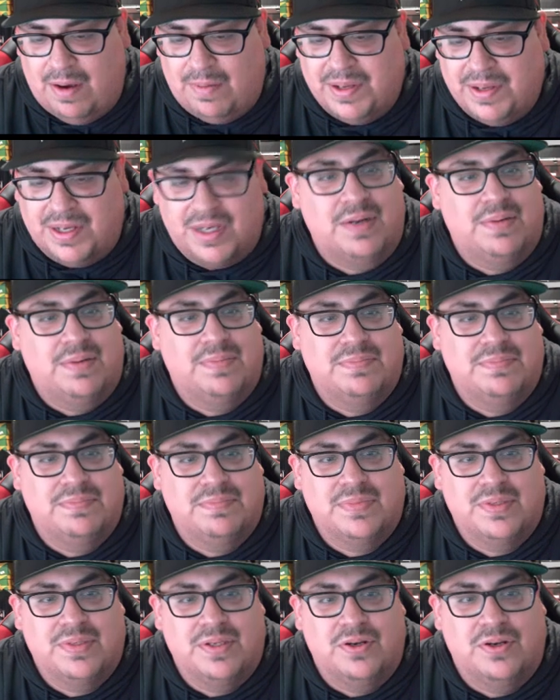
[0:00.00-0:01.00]
become,
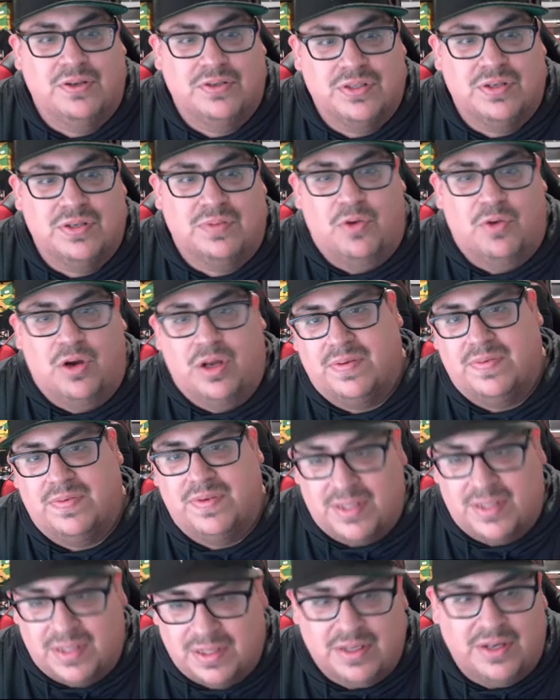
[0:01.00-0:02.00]
you know, somewhat of
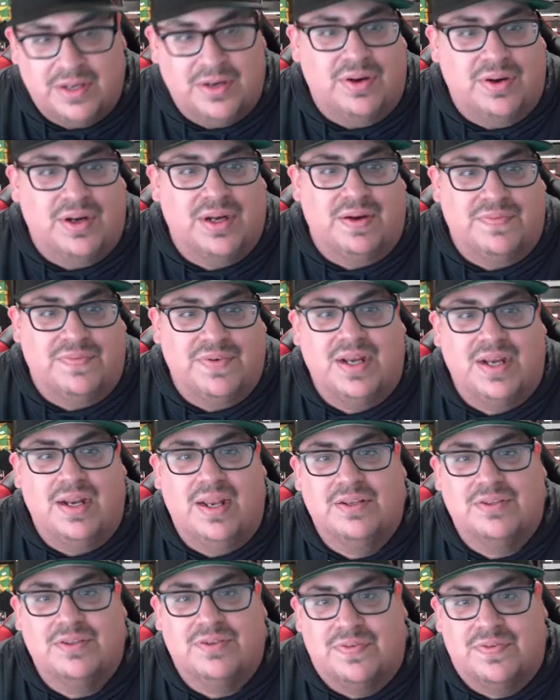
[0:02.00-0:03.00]
a, you know, of a
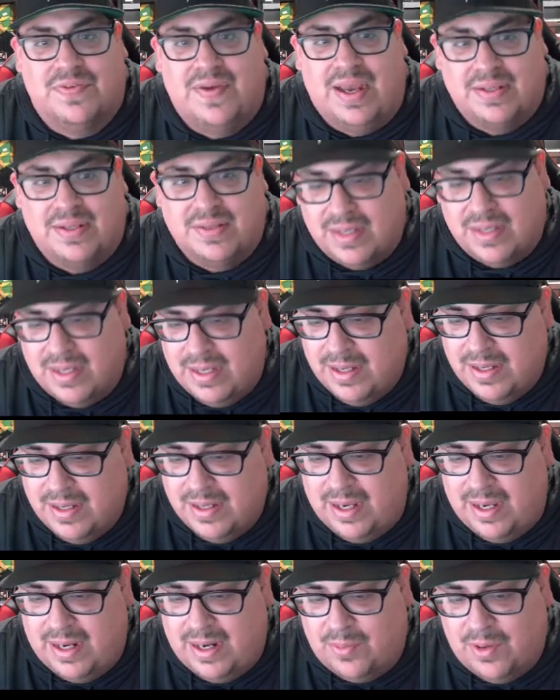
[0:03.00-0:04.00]
collector of hats.
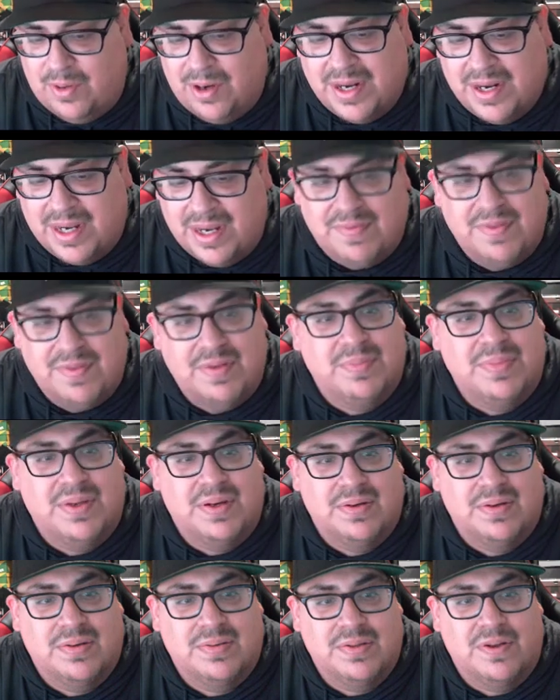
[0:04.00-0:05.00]
And I want to give them
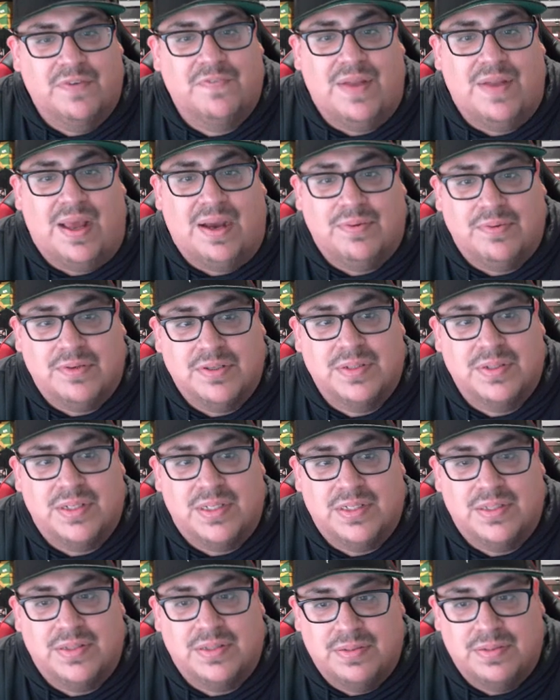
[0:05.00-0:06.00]
their flowers,
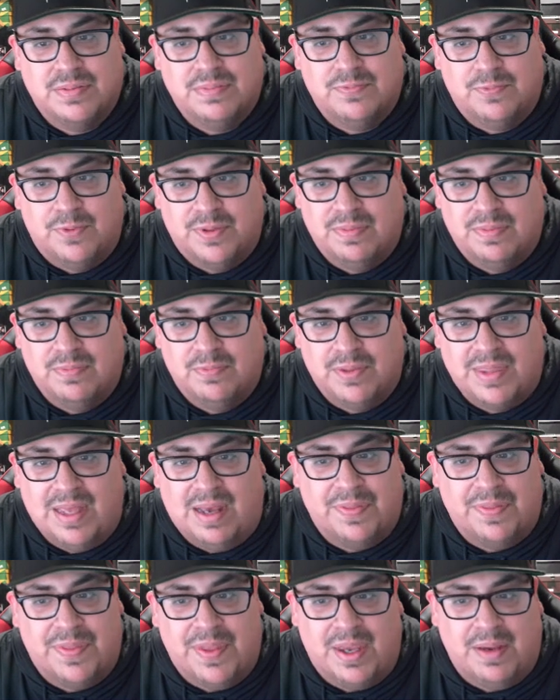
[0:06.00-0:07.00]
because
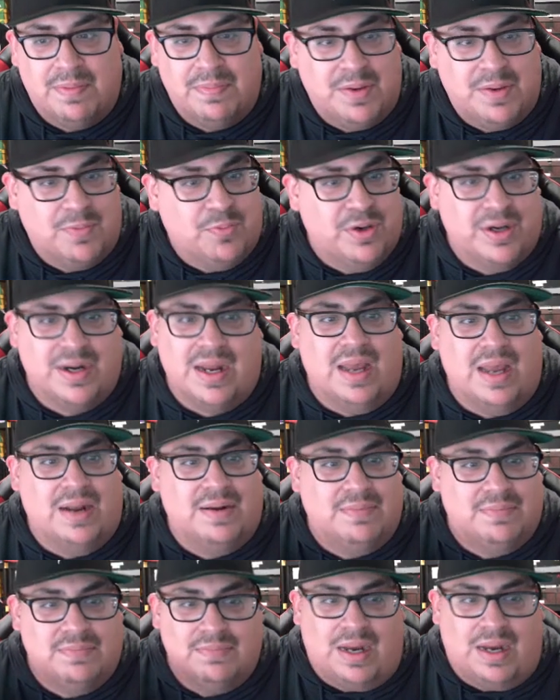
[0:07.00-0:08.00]
without them,
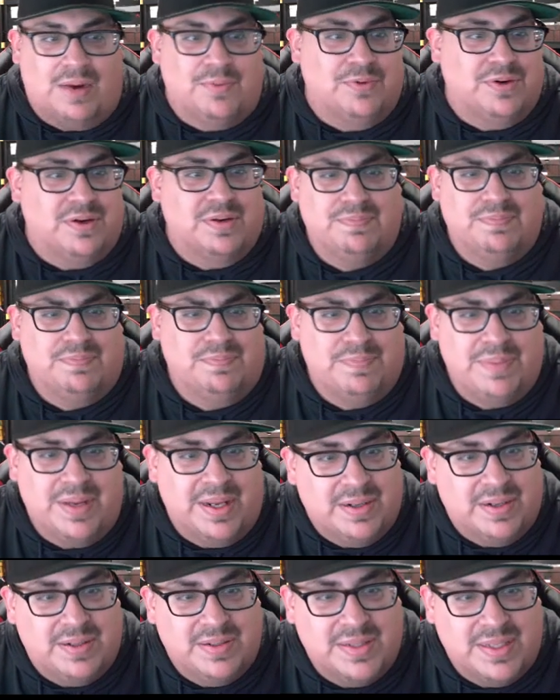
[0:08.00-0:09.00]
I wouldn't
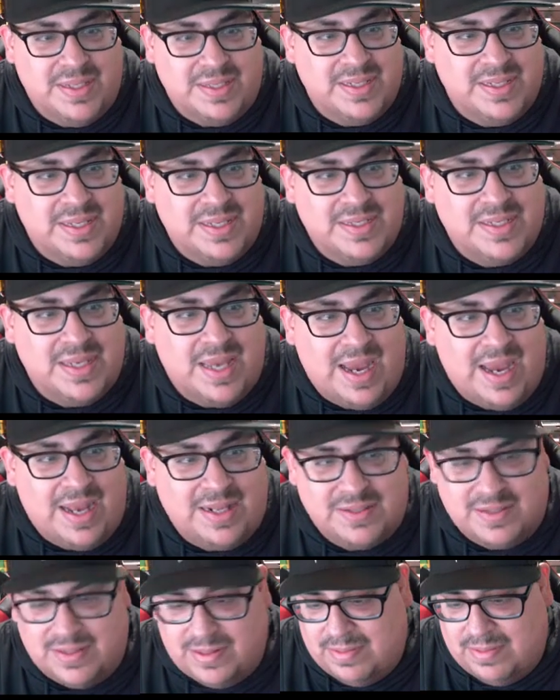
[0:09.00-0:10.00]
been this into
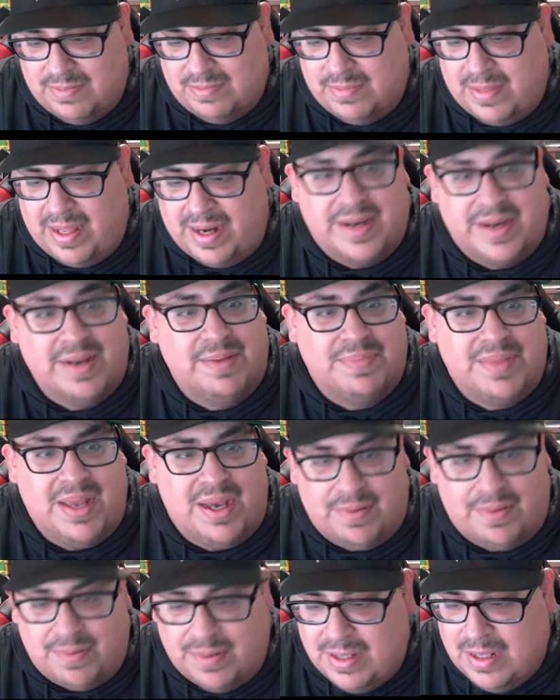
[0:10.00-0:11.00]
hats that I am now.